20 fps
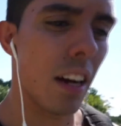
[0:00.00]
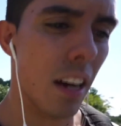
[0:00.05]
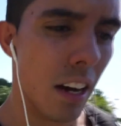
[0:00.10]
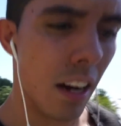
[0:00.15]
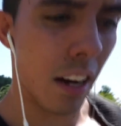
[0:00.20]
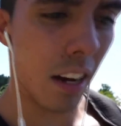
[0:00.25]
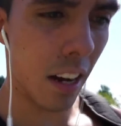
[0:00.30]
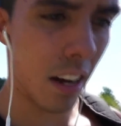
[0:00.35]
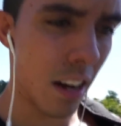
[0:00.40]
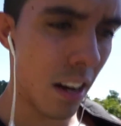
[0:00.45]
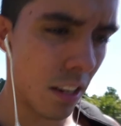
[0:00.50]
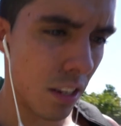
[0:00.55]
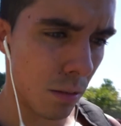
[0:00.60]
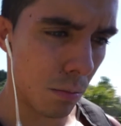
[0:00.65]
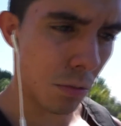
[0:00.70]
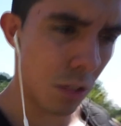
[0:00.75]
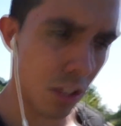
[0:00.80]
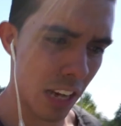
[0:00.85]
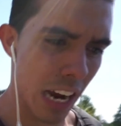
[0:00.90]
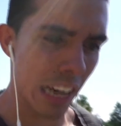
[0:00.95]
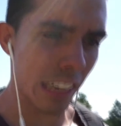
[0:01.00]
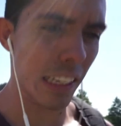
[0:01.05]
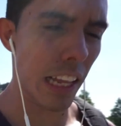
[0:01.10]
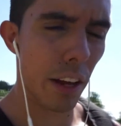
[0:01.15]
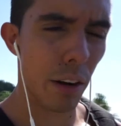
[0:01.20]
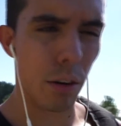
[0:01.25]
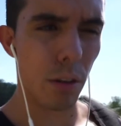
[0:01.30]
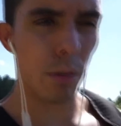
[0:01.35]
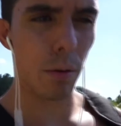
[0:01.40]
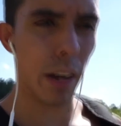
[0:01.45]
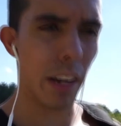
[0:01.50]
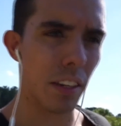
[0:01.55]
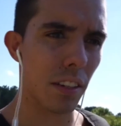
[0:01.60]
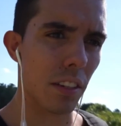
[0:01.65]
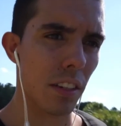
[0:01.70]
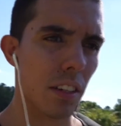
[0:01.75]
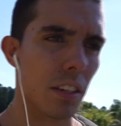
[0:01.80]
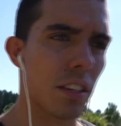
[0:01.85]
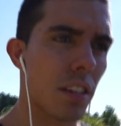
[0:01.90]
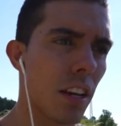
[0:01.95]
uh, some side lateral
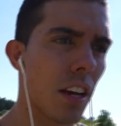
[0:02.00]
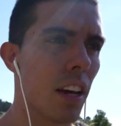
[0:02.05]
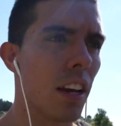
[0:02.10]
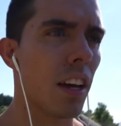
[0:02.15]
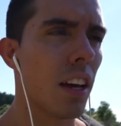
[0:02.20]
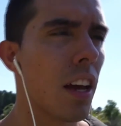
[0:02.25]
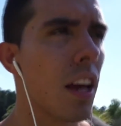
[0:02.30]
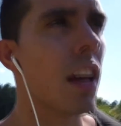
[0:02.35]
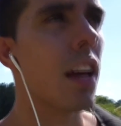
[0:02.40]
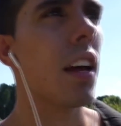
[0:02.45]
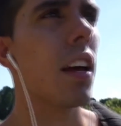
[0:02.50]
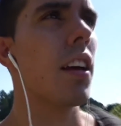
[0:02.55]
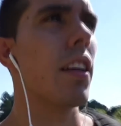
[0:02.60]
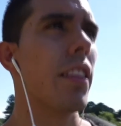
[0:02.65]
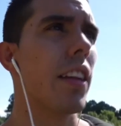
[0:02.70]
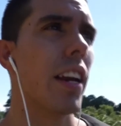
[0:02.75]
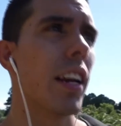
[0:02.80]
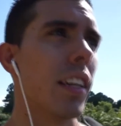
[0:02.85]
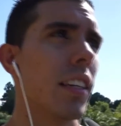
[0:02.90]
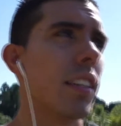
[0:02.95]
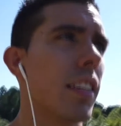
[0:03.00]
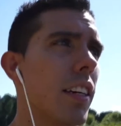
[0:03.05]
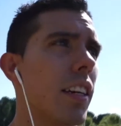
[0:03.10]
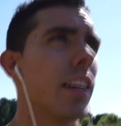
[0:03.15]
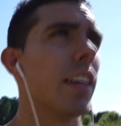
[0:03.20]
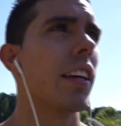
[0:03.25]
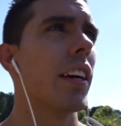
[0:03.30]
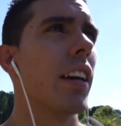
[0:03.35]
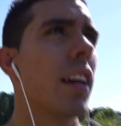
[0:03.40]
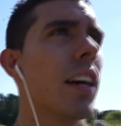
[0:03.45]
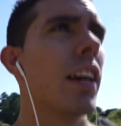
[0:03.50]
raises that I did